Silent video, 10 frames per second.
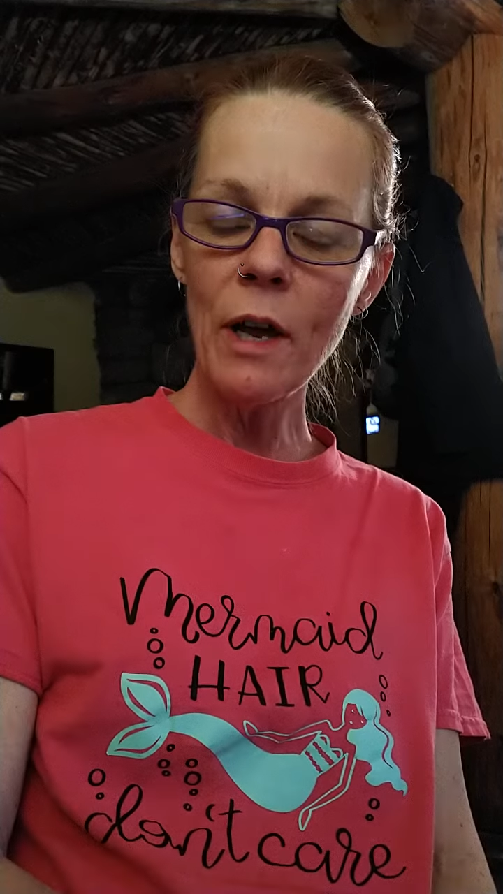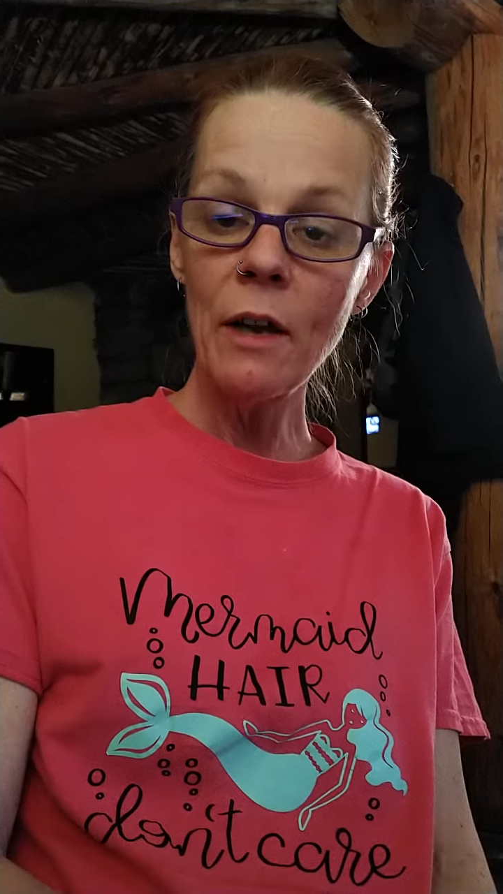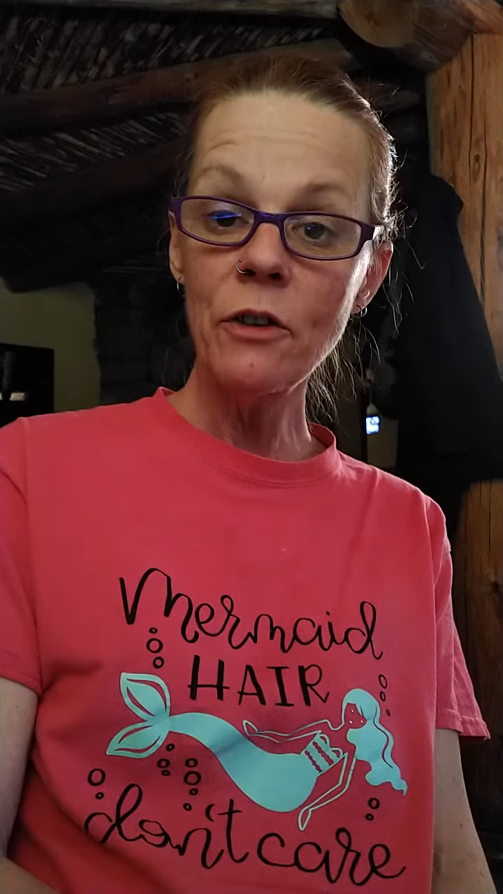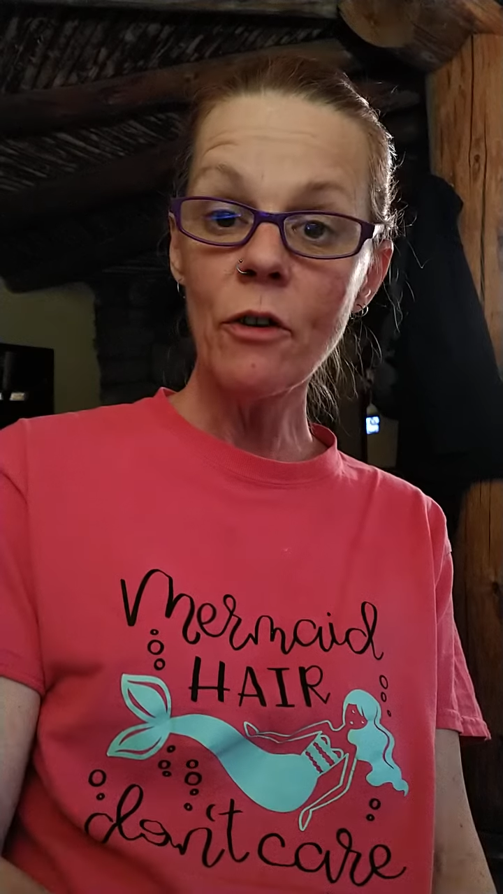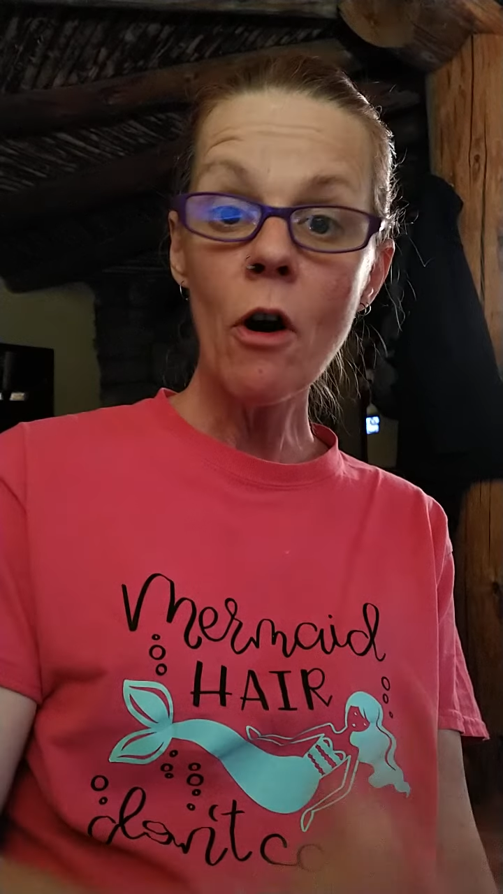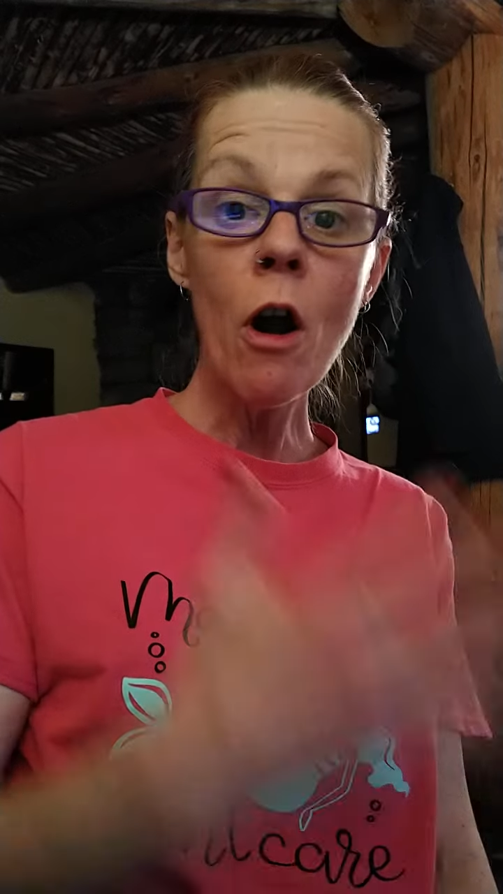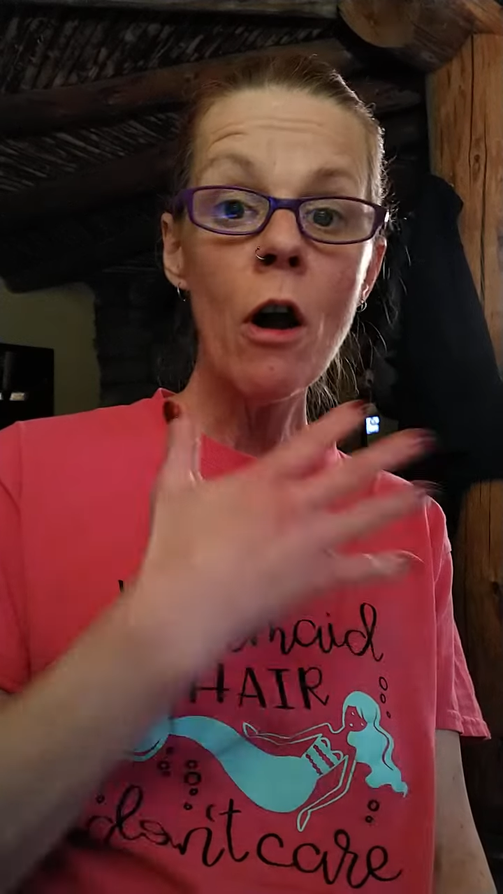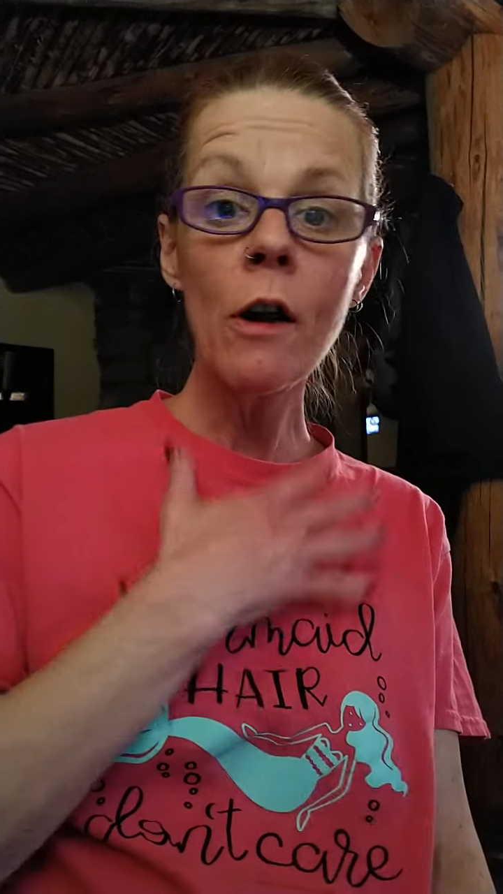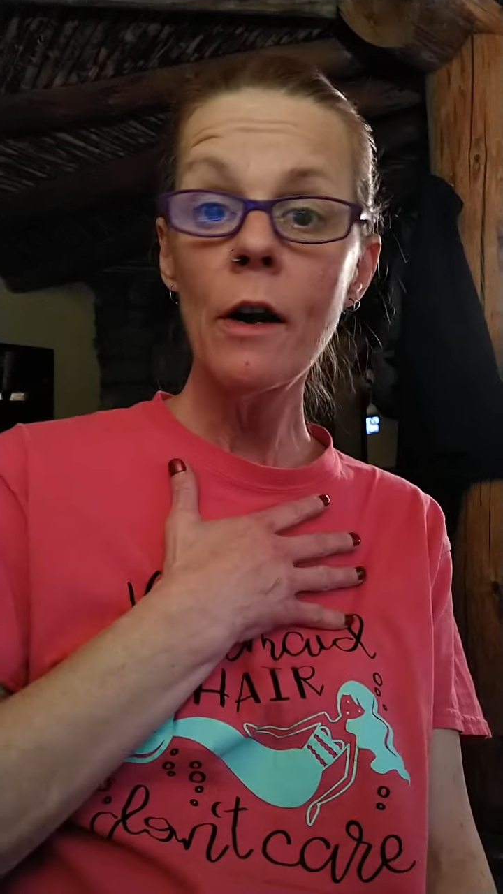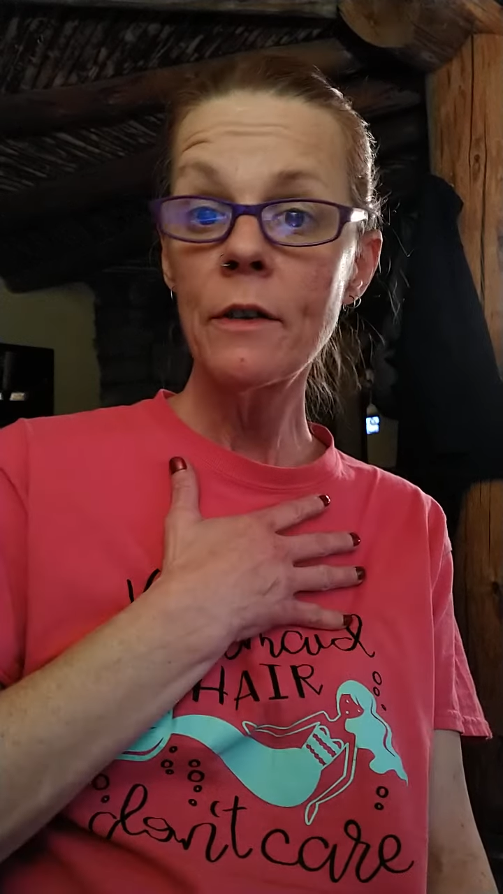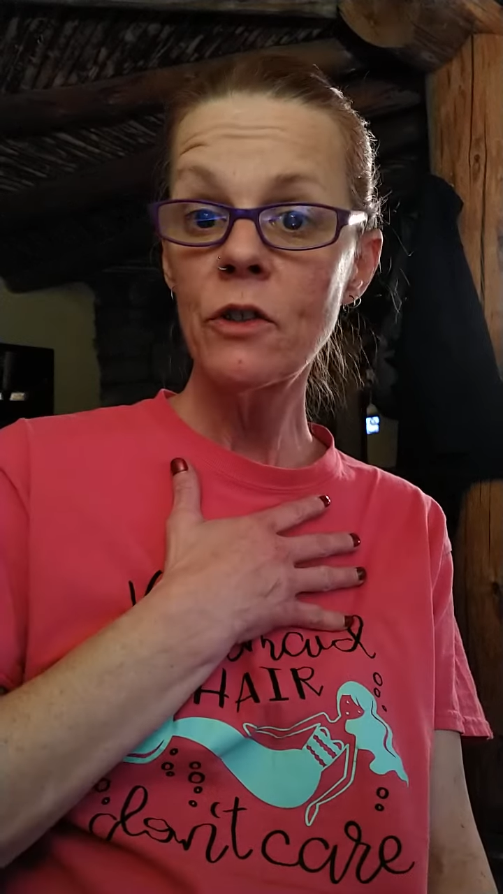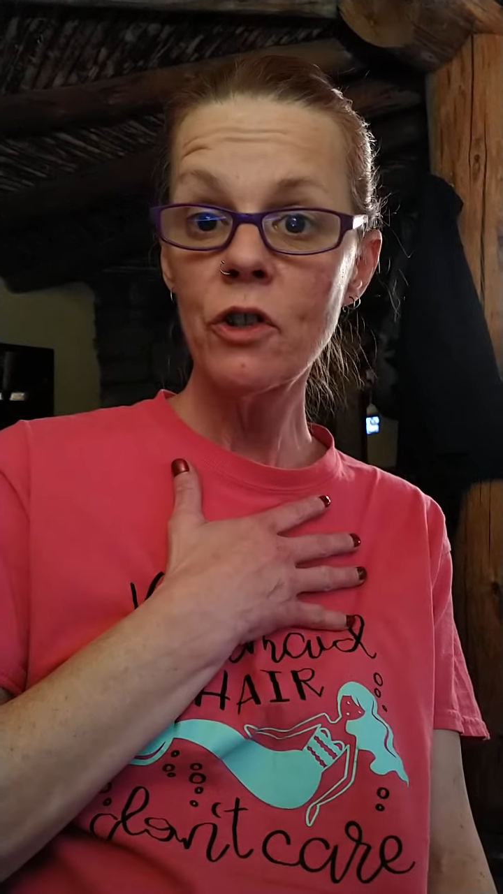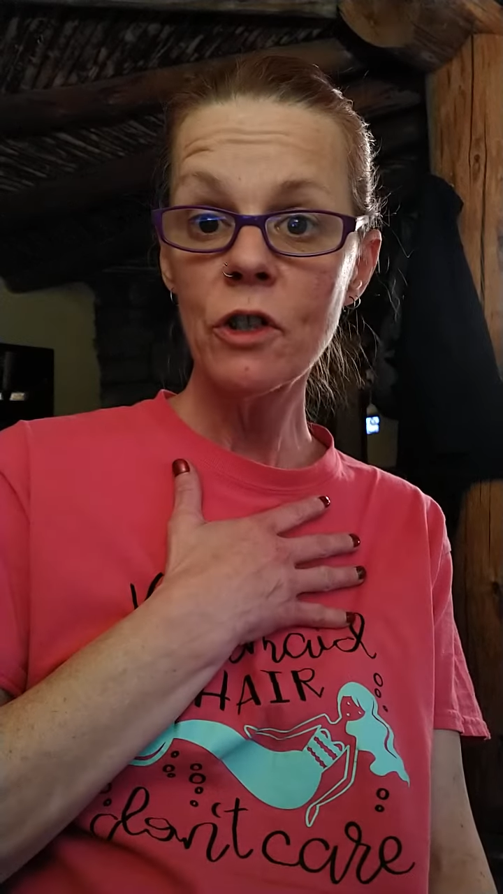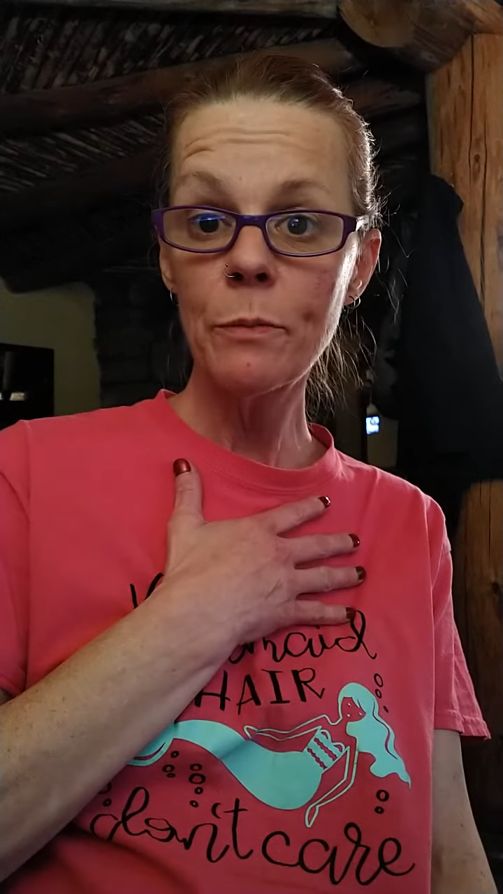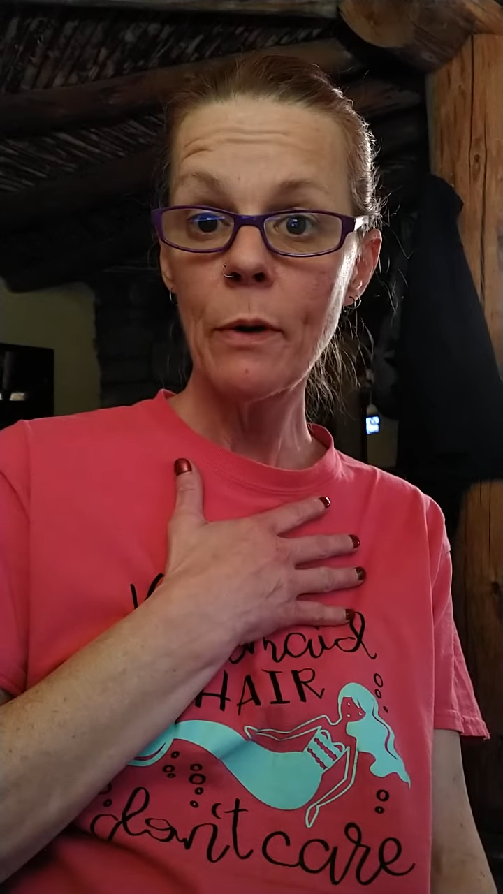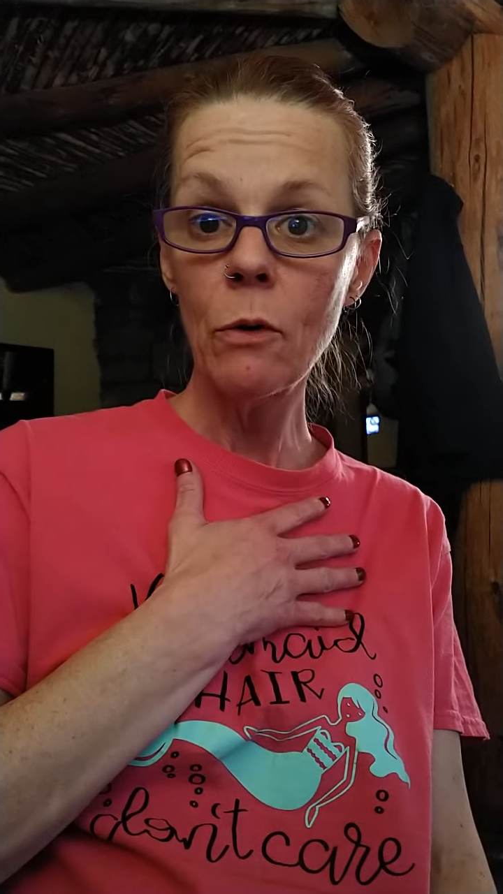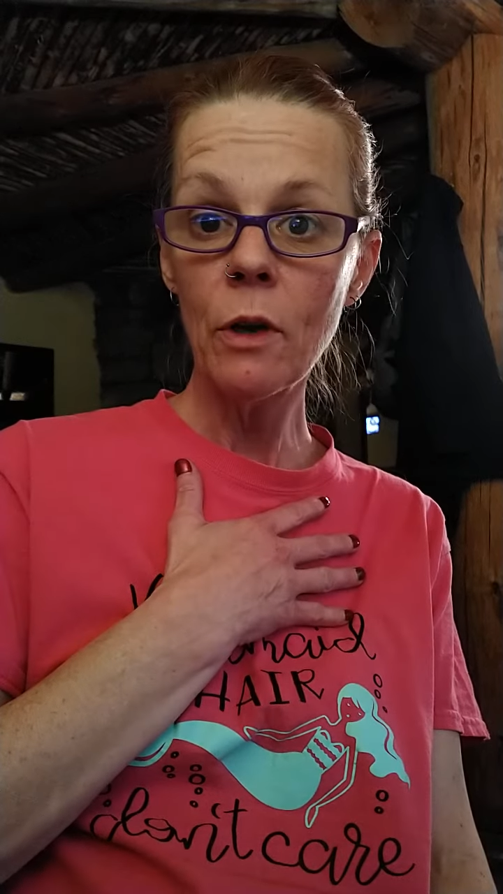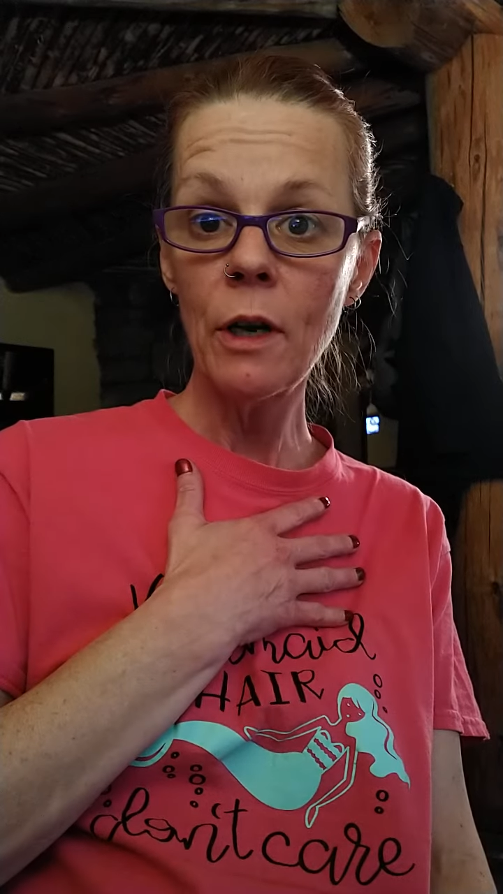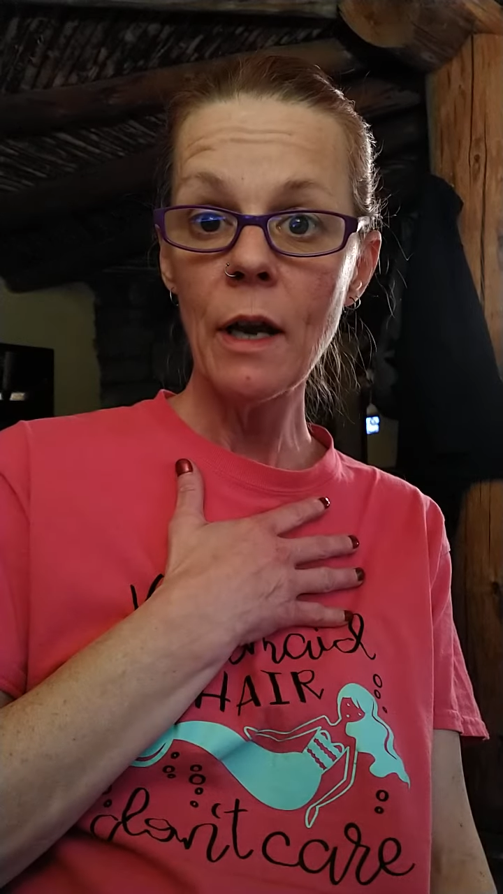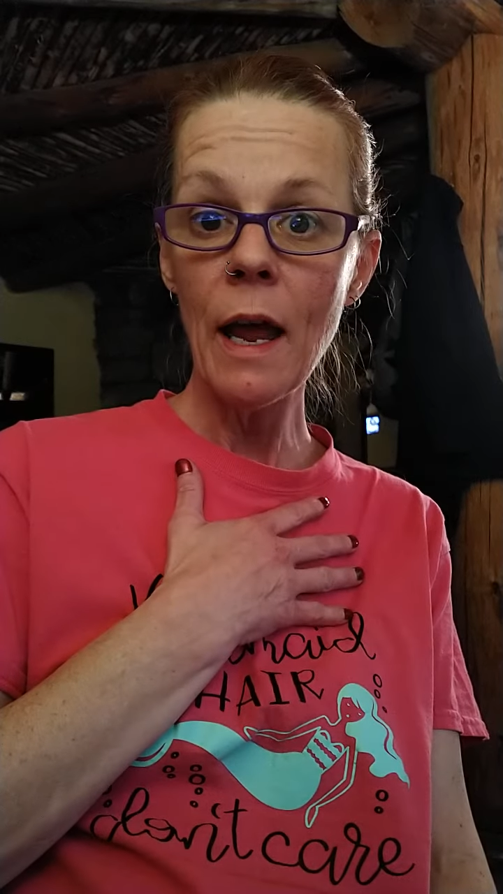and your heart is just broken